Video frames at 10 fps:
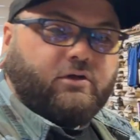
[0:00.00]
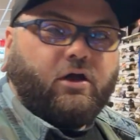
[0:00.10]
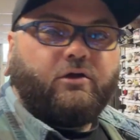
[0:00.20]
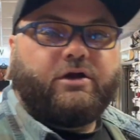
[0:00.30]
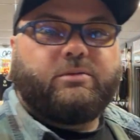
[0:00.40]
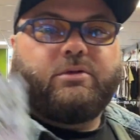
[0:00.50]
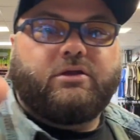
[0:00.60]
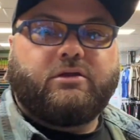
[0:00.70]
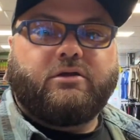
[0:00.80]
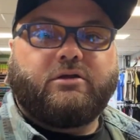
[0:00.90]
Already
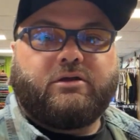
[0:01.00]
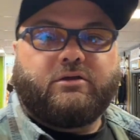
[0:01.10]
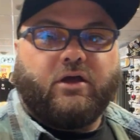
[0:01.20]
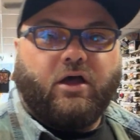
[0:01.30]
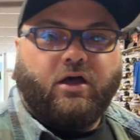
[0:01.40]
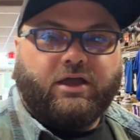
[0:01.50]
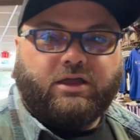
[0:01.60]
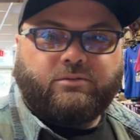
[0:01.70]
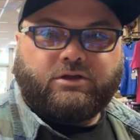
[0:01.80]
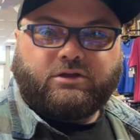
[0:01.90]
been done.
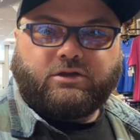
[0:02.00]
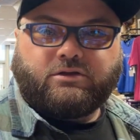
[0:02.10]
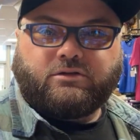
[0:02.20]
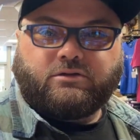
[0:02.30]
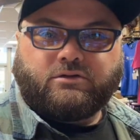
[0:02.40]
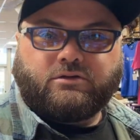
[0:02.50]
ABD, dude.